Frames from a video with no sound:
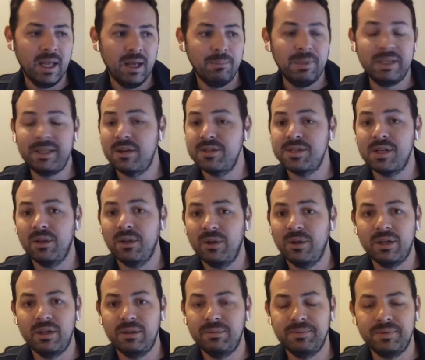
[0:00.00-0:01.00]
But there's a
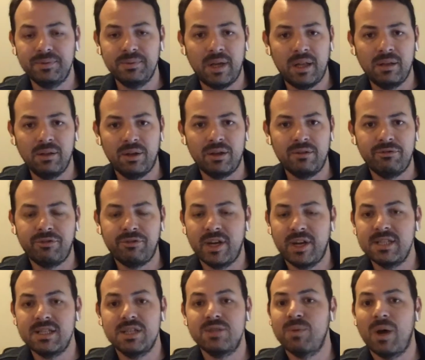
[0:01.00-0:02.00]
lot of
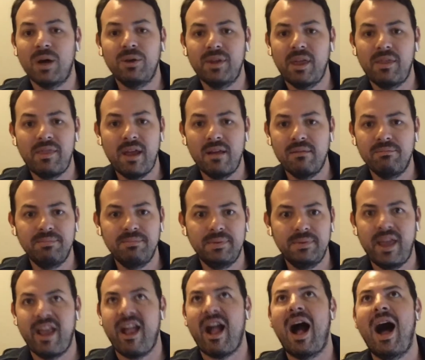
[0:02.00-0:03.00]
friends as well that
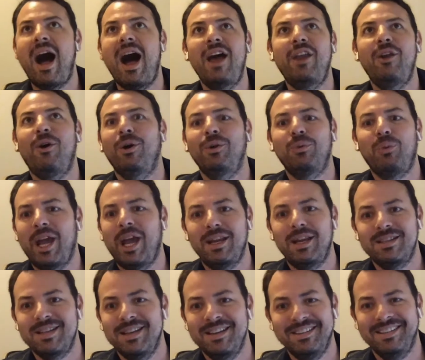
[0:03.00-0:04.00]
they cannot
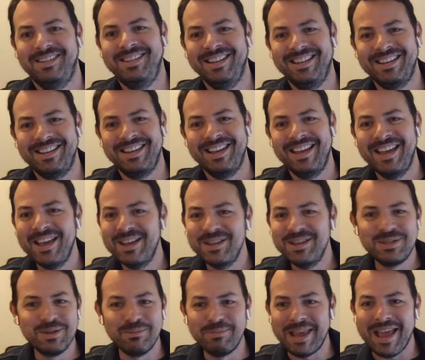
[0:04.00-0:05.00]
wait
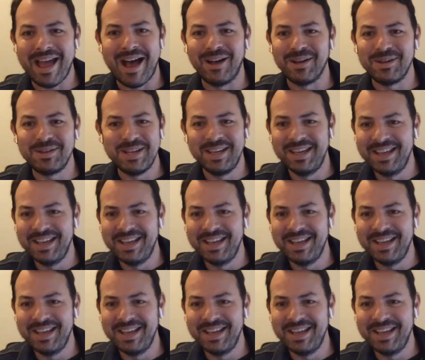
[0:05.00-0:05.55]
to be out.